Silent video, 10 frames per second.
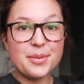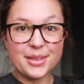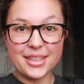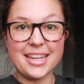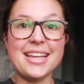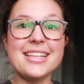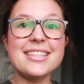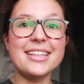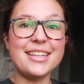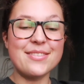
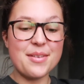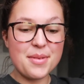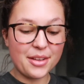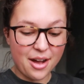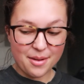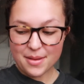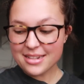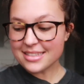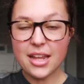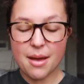please leave them in the
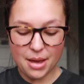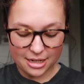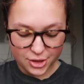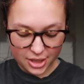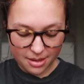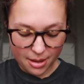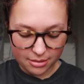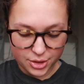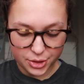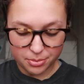comments. I'm actually
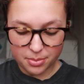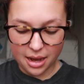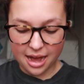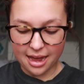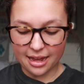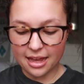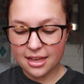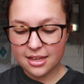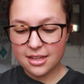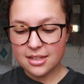about to buy
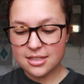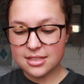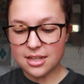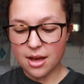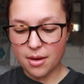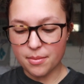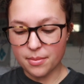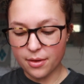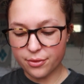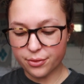
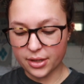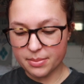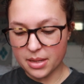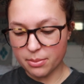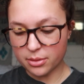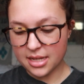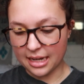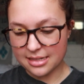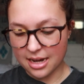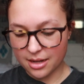some Free People
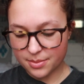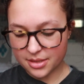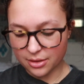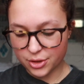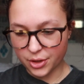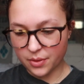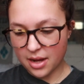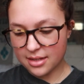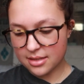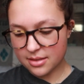tank tops. I'll show you
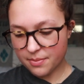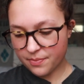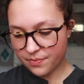guys.